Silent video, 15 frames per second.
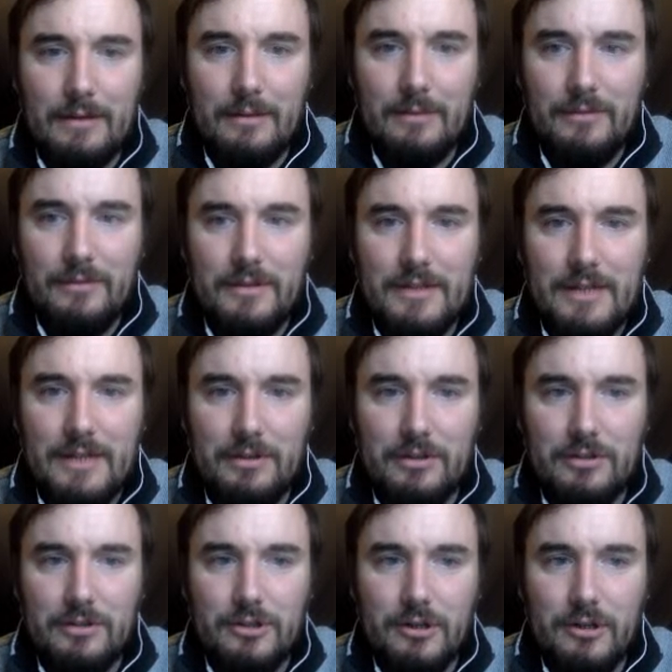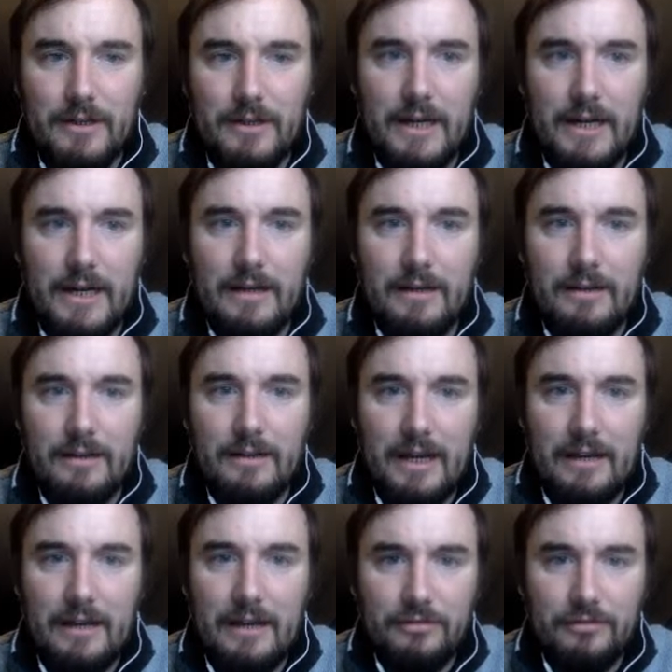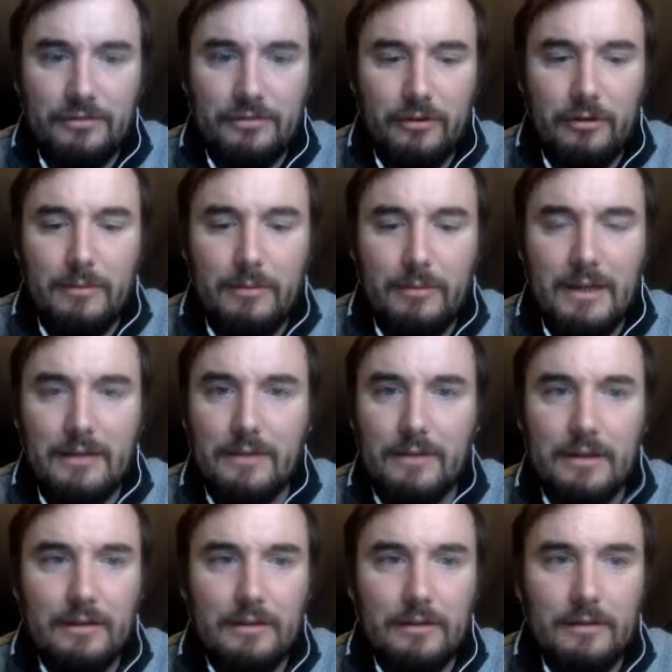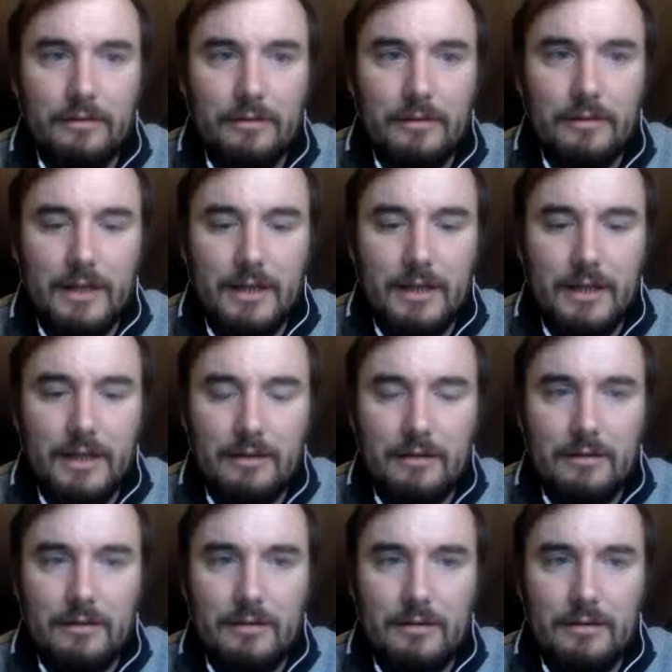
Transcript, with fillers: man, I'm just going to type in shark guide because it has so many of these. Like,